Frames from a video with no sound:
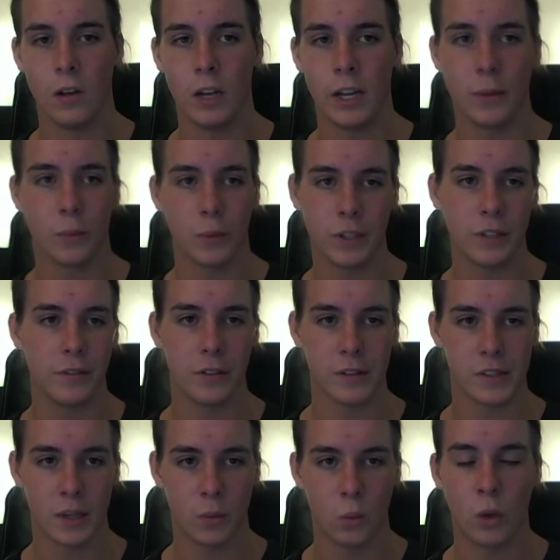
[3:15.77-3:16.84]
It really
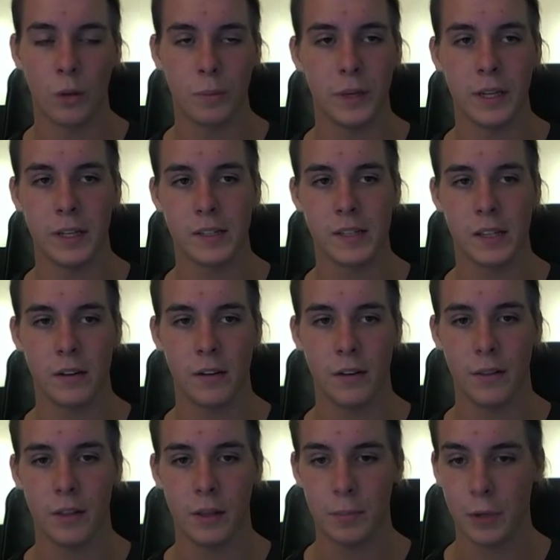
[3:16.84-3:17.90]
feels like one piece,
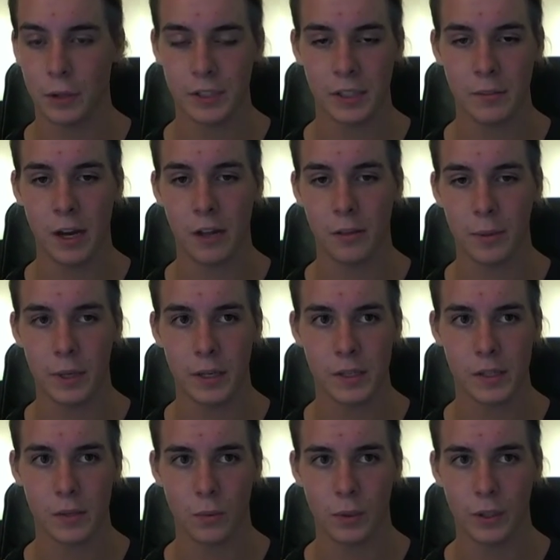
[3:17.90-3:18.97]
and the built-in
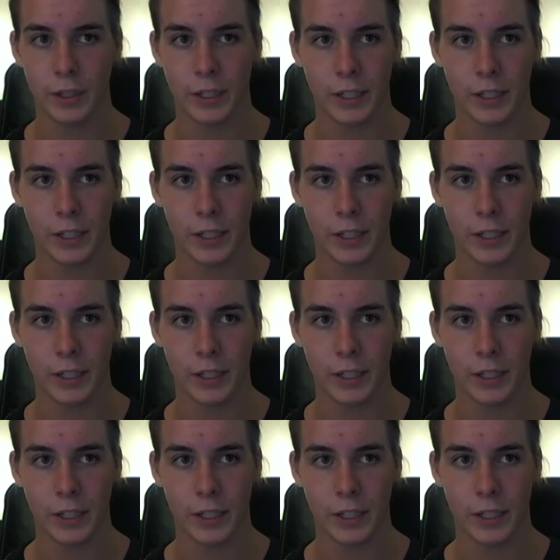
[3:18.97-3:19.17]
mouthpiece really